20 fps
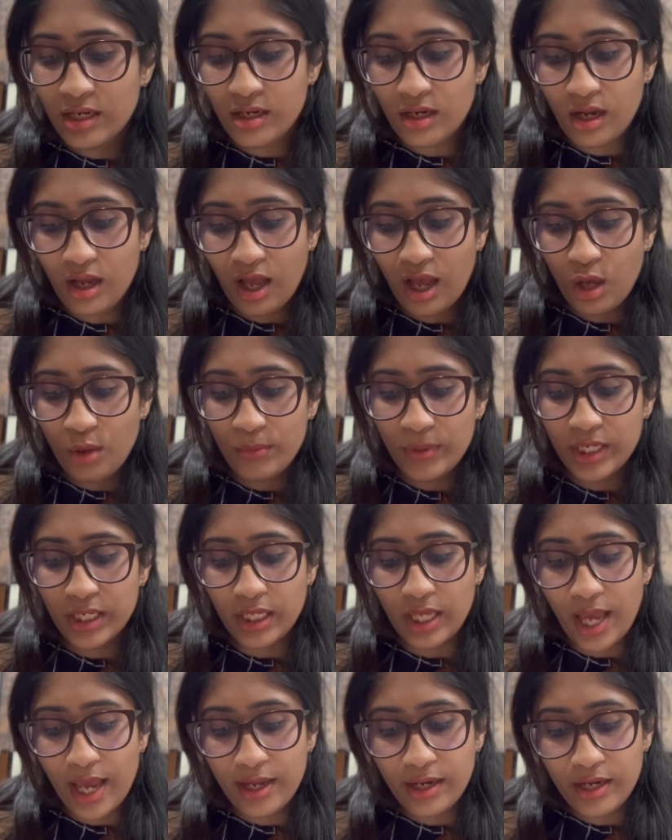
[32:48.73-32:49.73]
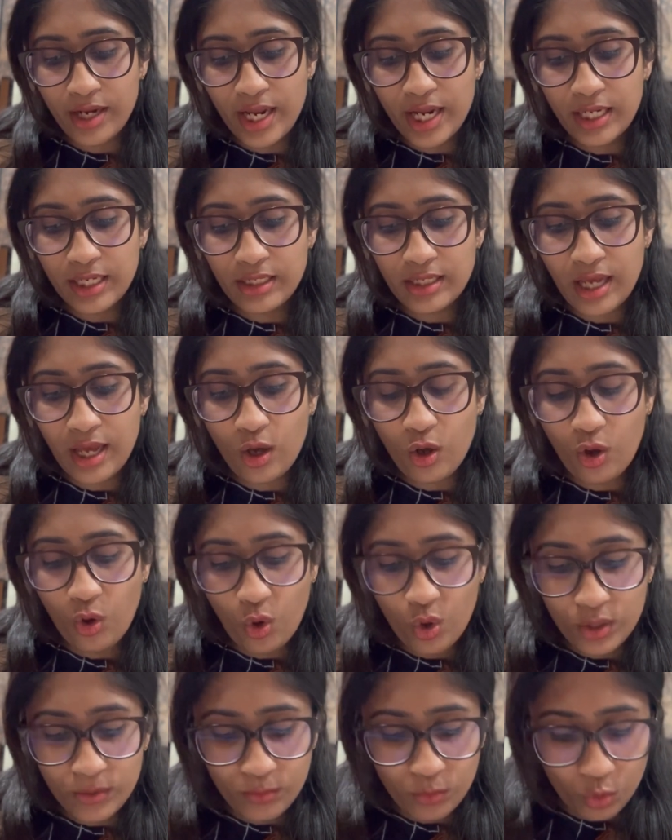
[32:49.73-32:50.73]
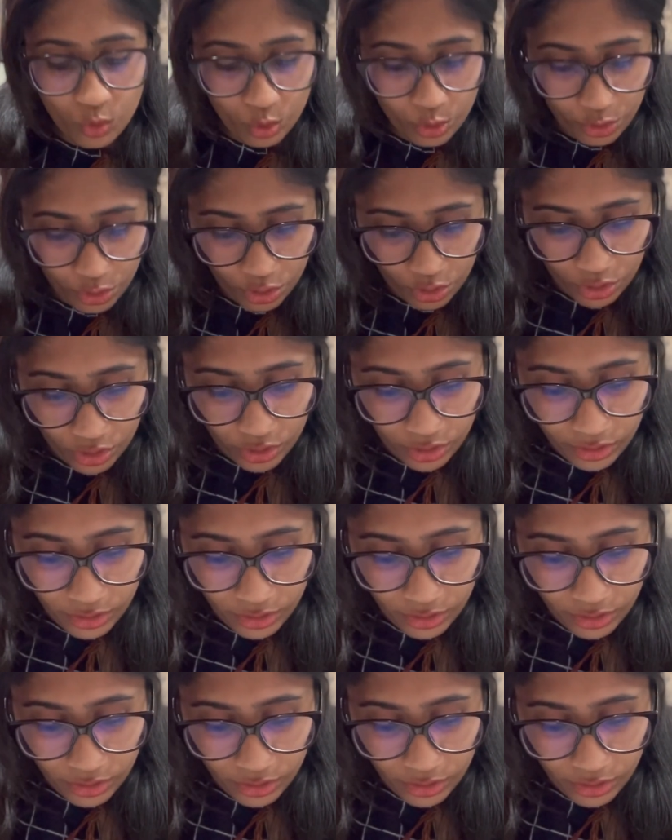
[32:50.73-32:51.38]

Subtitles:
how many? I read almost